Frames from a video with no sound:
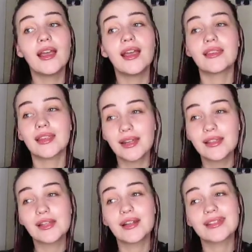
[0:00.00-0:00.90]
And then I
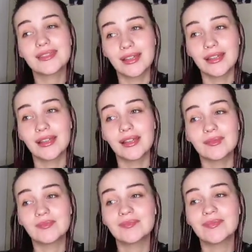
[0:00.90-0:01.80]
started
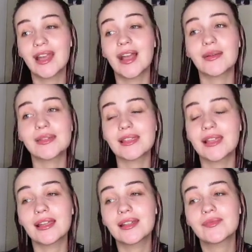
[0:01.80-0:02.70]
thinking, I was
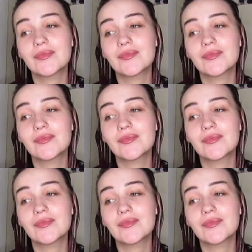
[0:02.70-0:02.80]
like,